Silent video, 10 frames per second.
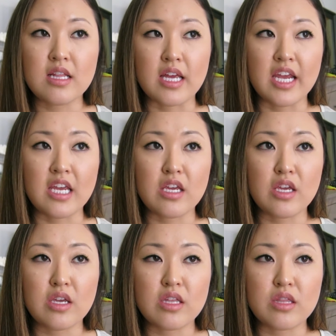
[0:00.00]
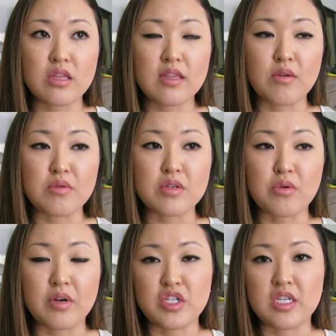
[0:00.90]
like, those are
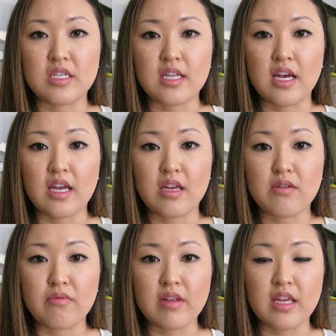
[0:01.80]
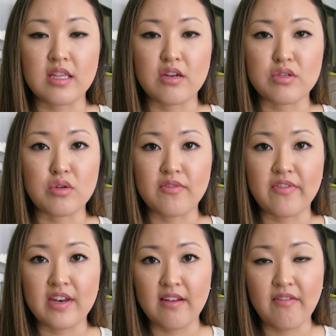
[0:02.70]
questions that really there's no
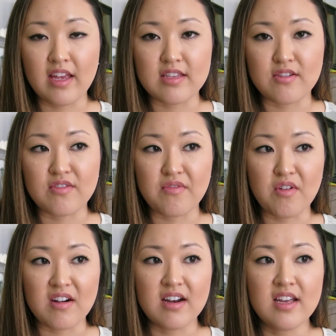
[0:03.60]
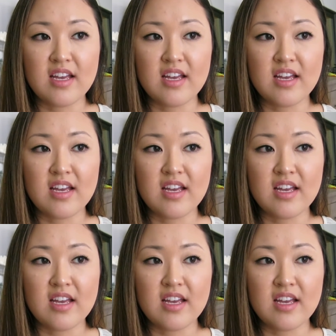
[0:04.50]
definitive answers for.